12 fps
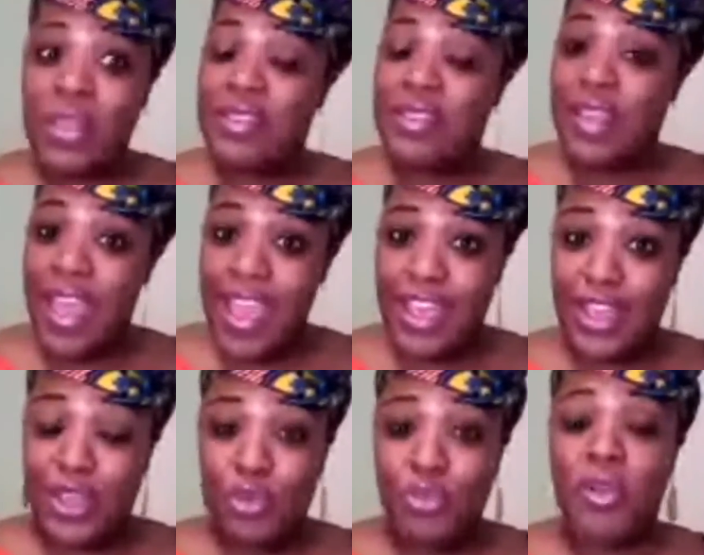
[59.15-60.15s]
taking
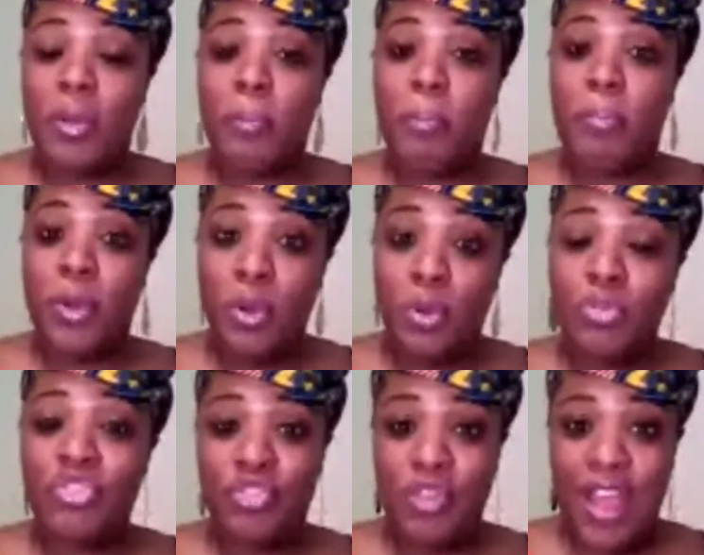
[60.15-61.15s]
you from
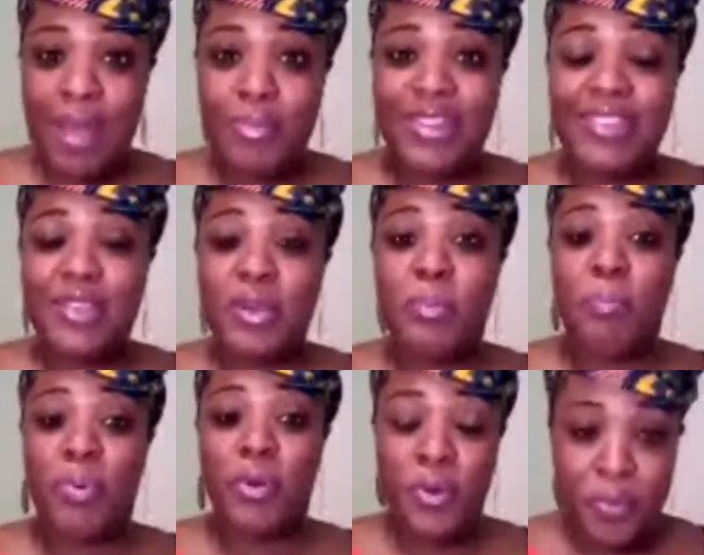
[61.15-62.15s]
bootstrap to
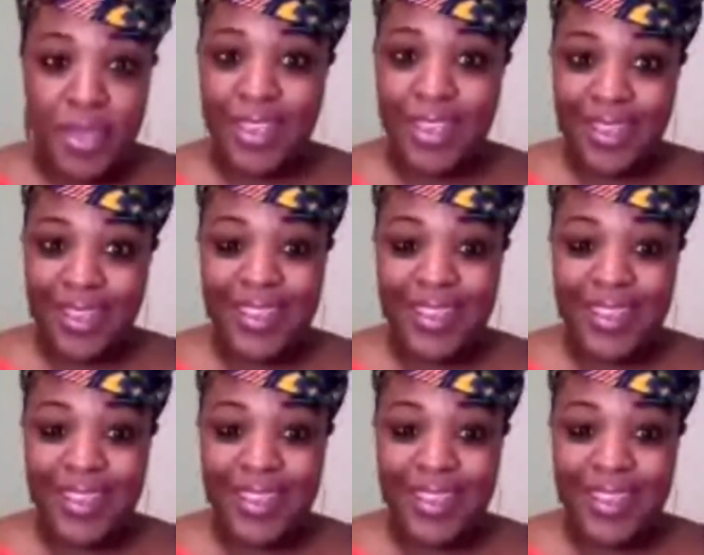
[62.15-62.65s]
booming.